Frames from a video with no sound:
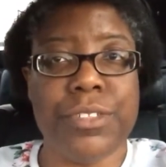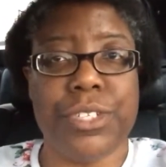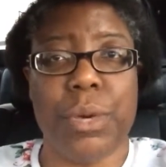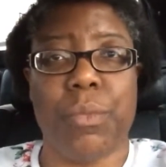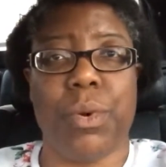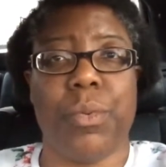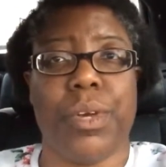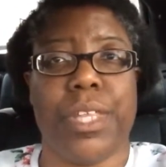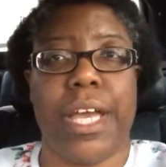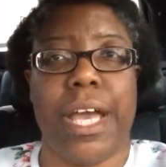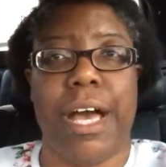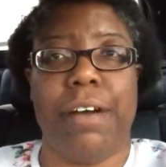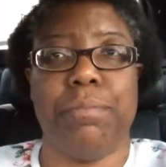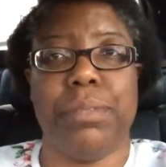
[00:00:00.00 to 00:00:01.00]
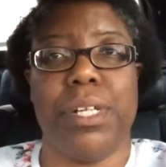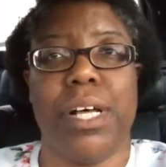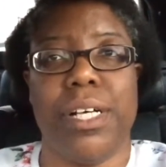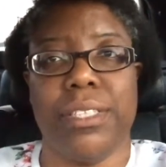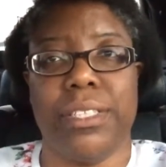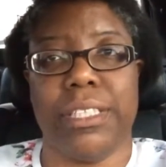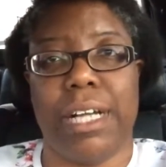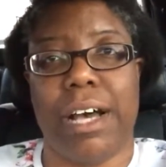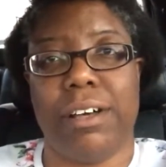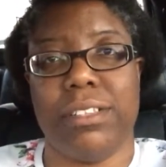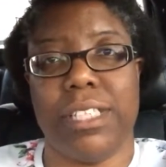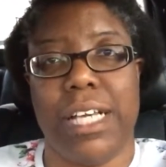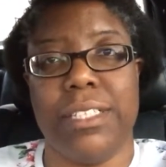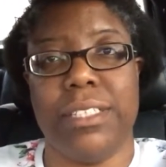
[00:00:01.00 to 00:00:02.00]
Somewhere where they have plugs and
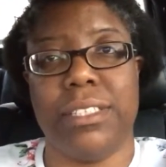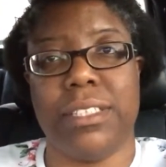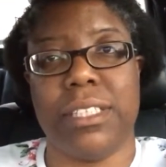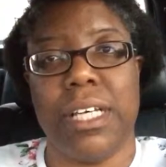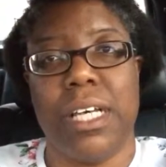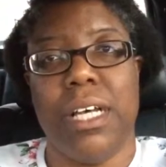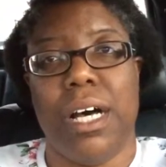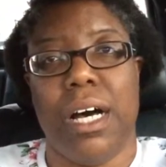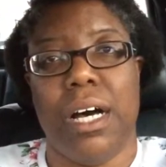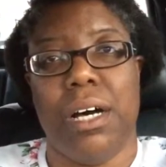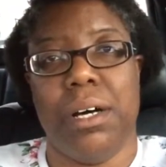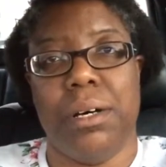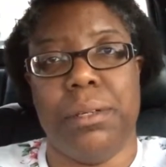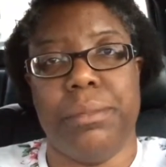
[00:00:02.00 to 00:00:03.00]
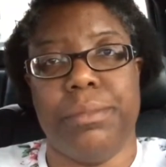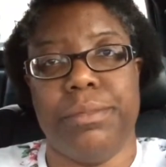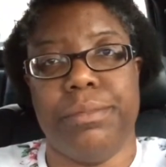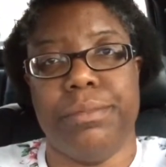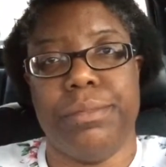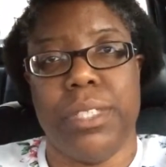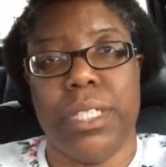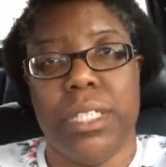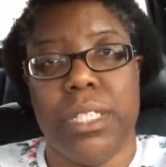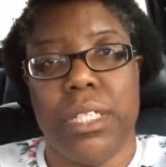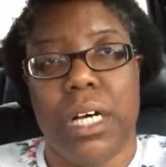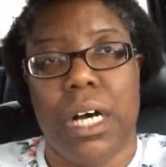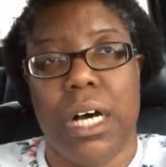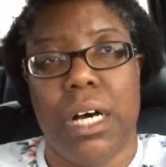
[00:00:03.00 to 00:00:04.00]
outlets.
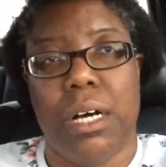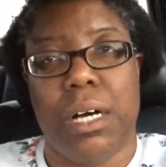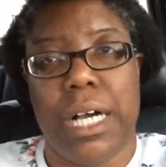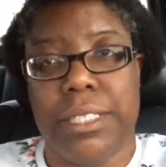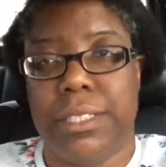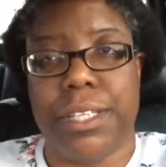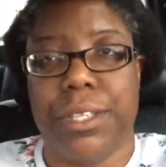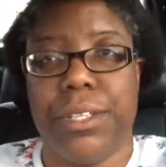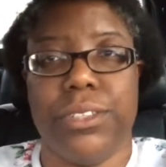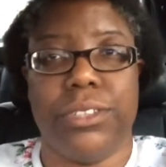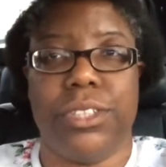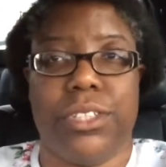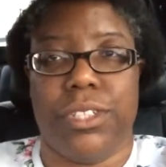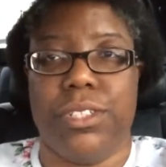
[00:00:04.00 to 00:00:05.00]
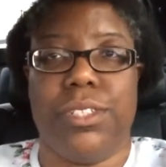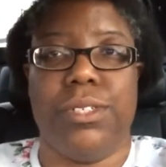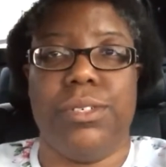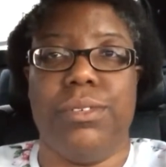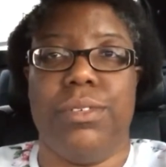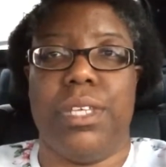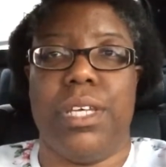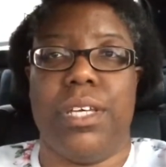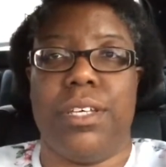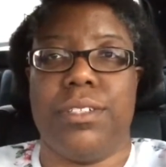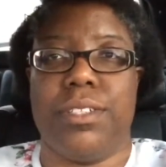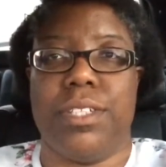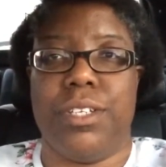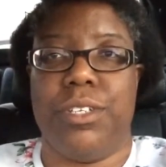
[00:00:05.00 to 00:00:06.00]
I'd say those are the two
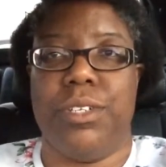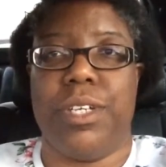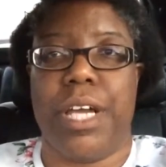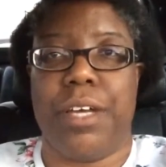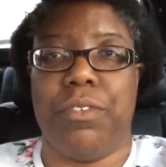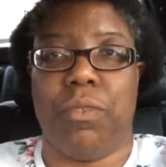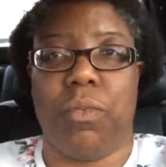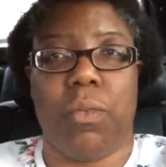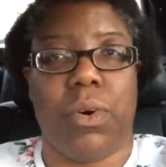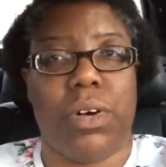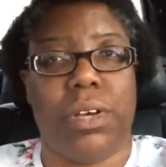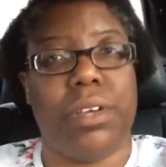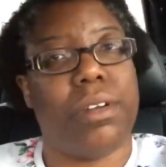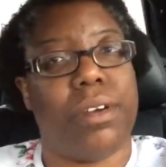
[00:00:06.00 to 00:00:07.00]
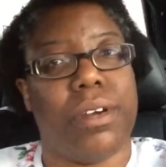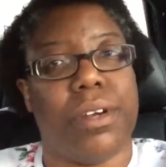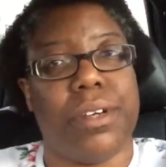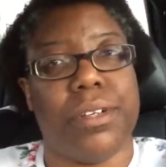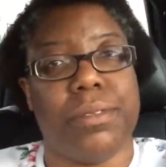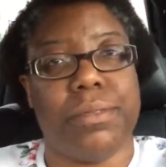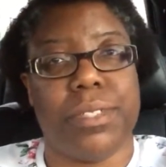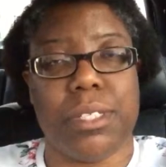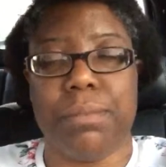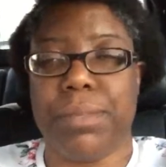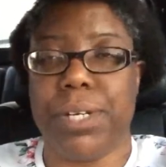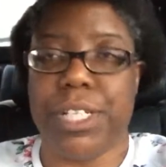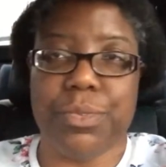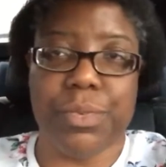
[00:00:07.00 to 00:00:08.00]
things that you kind of want, or
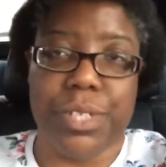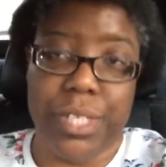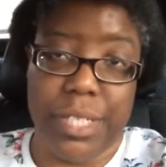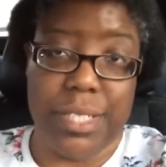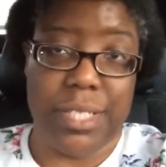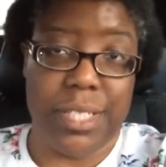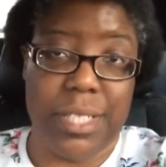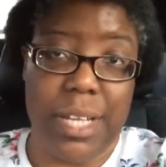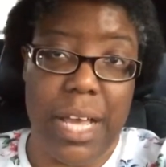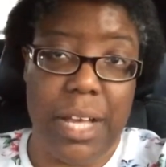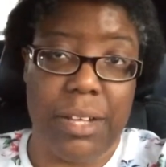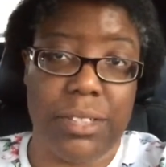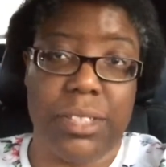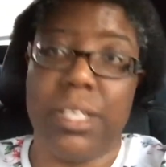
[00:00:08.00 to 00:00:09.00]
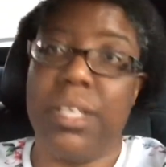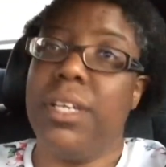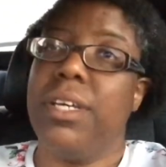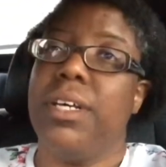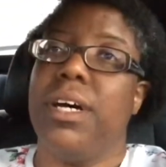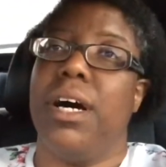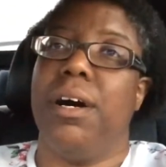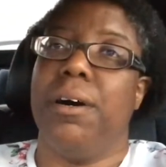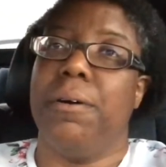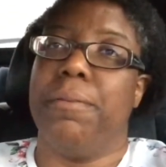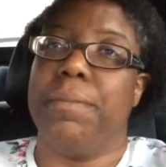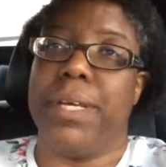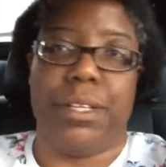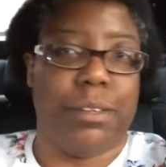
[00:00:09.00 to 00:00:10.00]
someplace where you can sit down
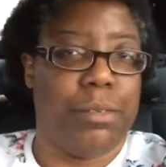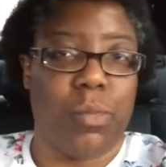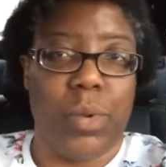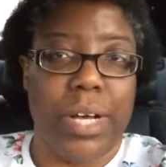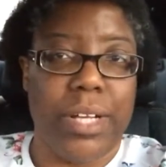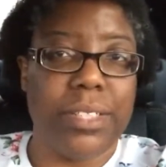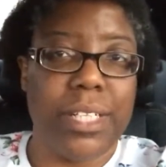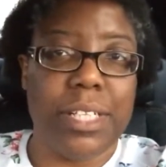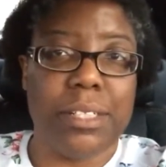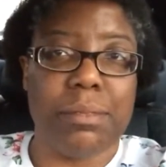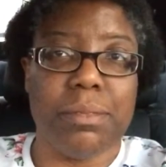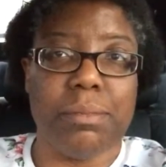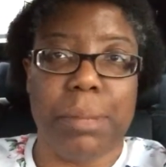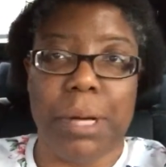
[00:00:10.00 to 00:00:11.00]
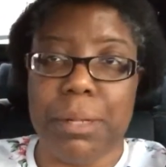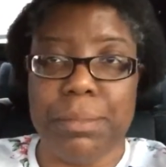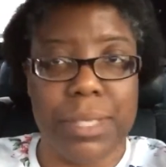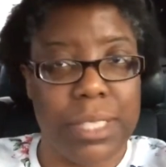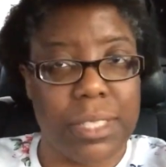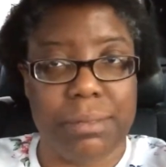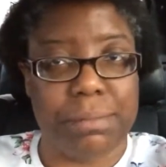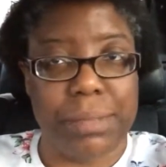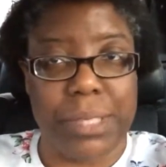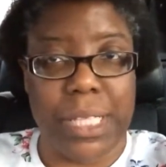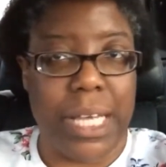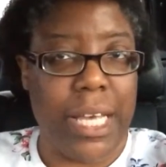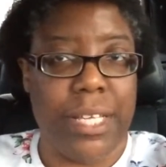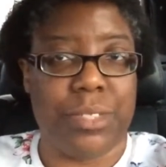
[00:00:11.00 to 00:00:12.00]
in a well-lit public
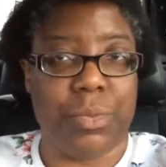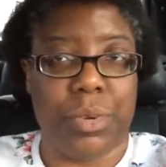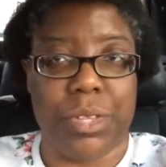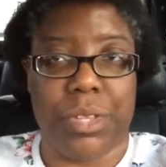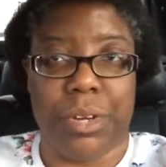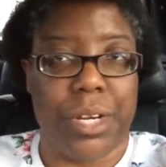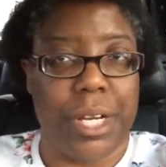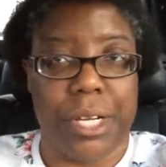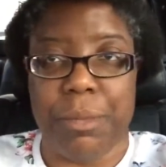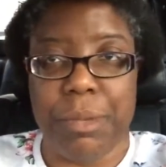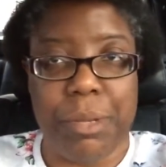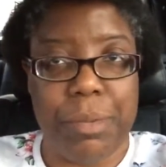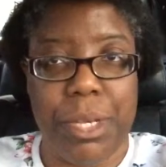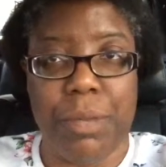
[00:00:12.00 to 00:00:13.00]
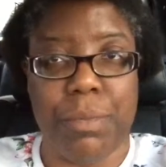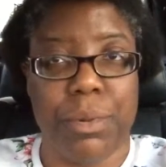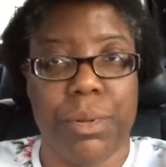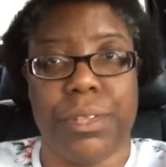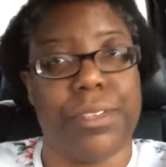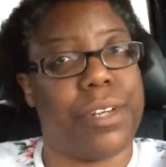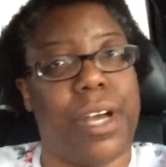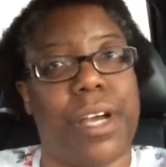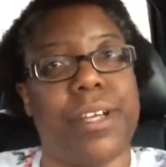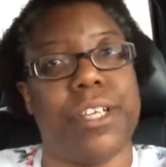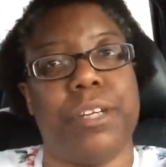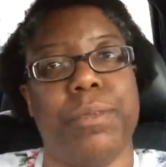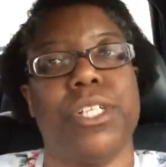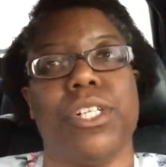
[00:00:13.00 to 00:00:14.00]
place where there are going to people and they're not
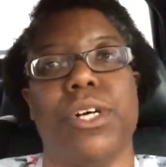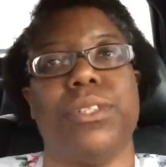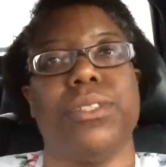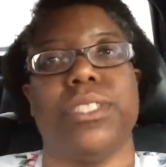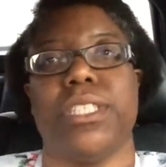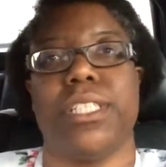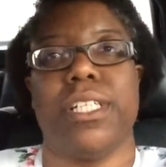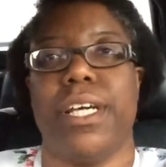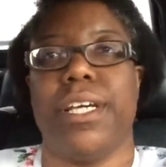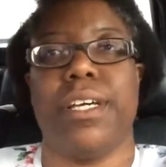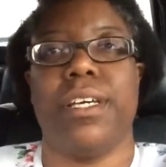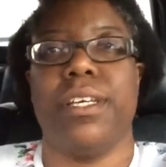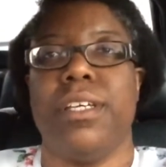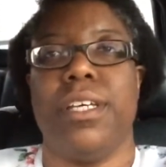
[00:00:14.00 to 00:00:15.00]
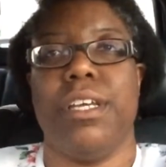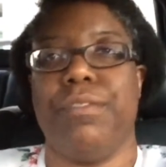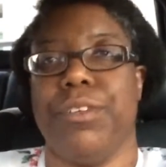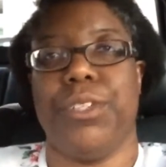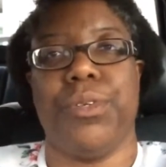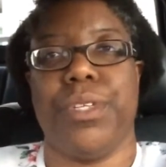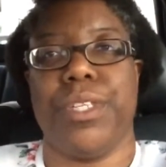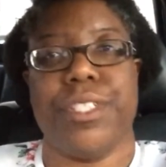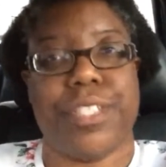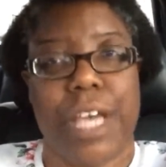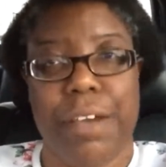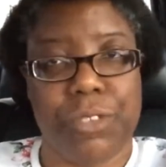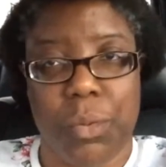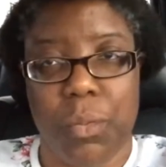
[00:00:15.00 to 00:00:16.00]
going to be closing. Like if you're doing this
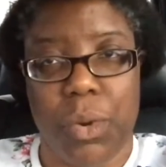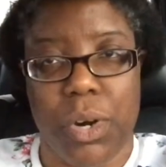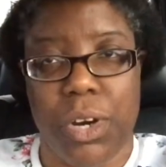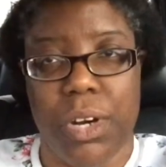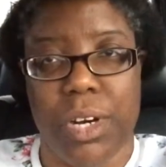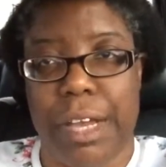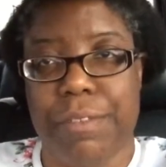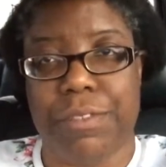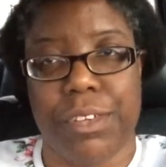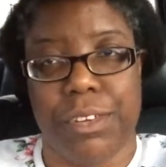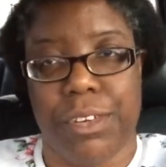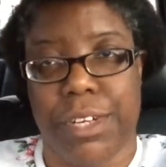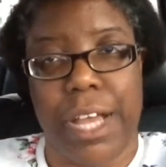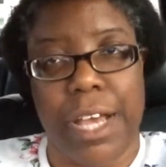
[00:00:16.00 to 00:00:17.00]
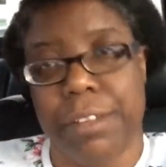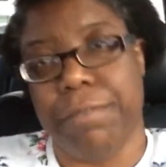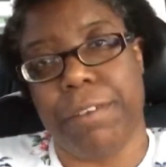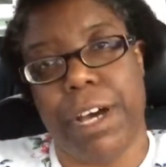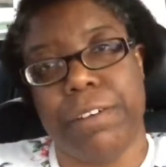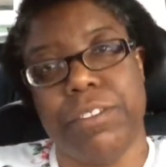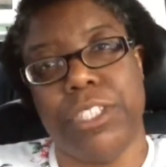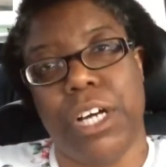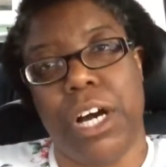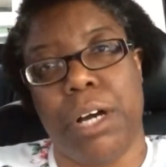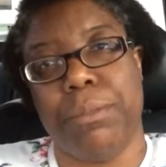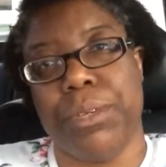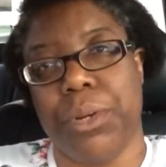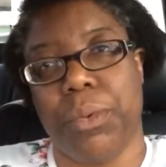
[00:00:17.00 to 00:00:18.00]
after work, after your 9-to-5
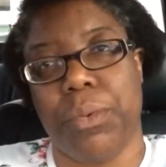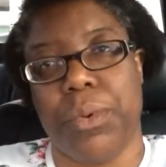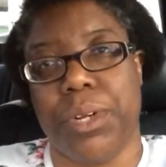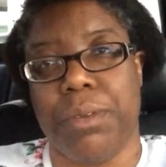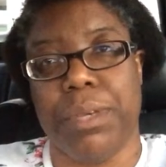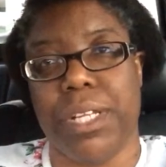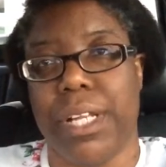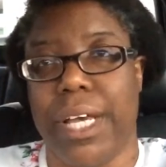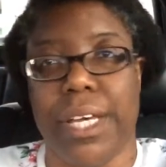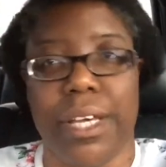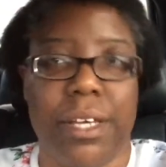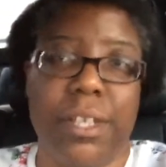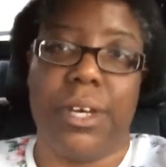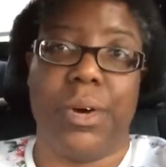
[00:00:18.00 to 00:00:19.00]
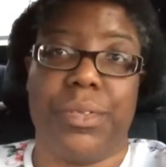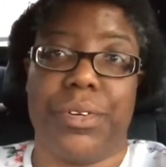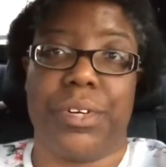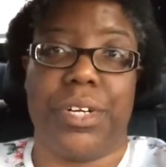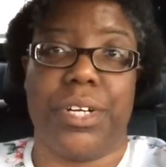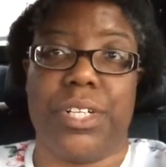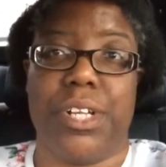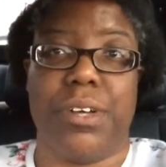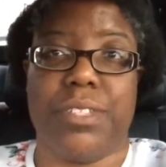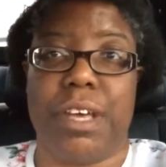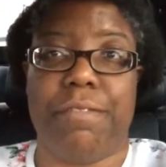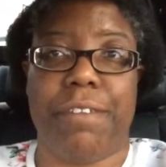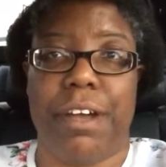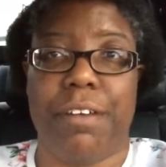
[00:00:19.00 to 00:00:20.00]
job, you don't want to be like, oh, they're going to close
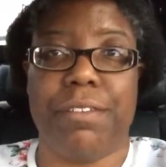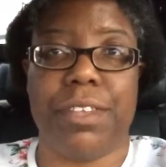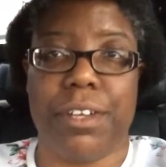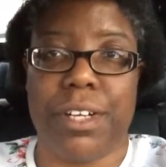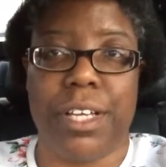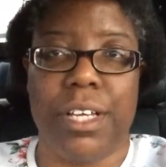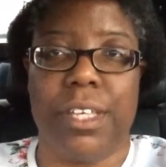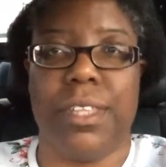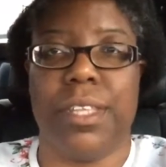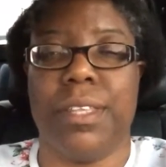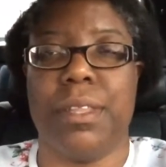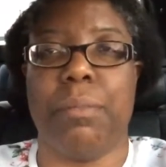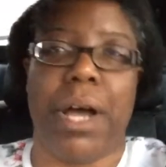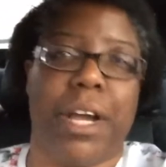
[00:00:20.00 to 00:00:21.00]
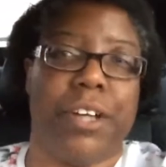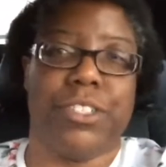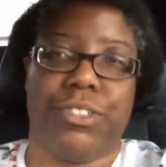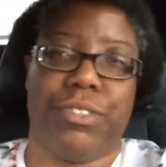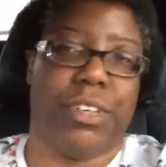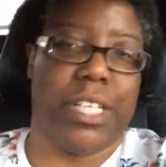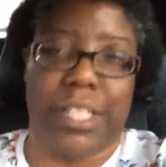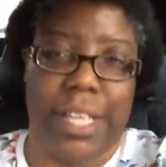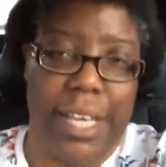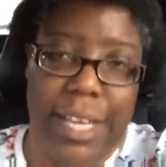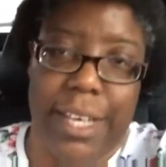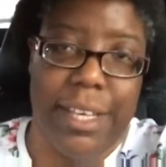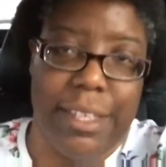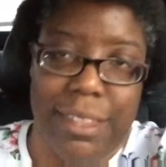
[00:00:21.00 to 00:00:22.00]
at 5:30 and then the buyer's running
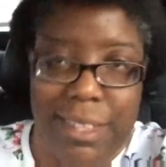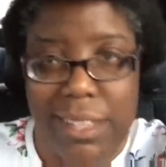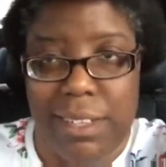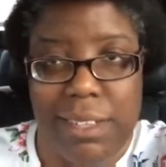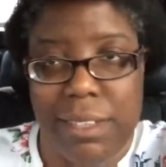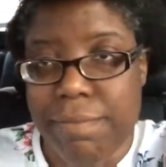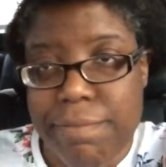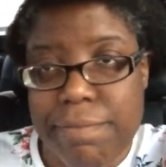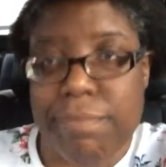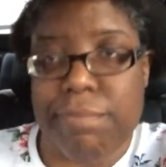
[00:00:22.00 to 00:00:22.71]
late, and then